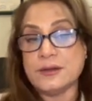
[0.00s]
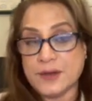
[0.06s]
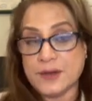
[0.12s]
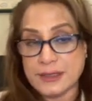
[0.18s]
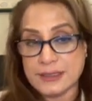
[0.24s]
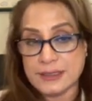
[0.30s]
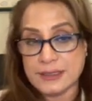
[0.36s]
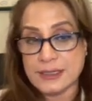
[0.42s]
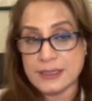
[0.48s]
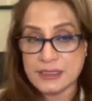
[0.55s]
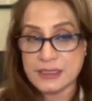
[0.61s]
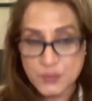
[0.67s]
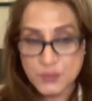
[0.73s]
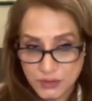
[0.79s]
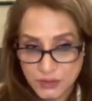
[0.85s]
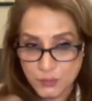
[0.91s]
fatty
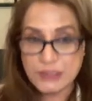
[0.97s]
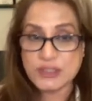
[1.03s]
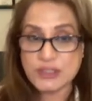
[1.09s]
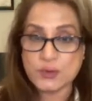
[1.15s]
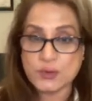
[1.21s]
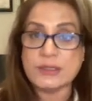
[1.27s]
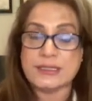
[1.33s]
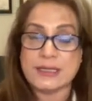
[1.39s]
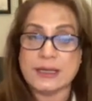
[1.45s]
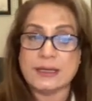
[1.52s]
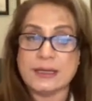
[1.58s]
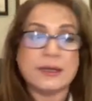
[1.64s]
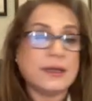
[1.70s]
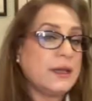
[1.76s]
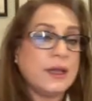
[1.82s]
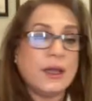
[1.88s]
acids, which we should take.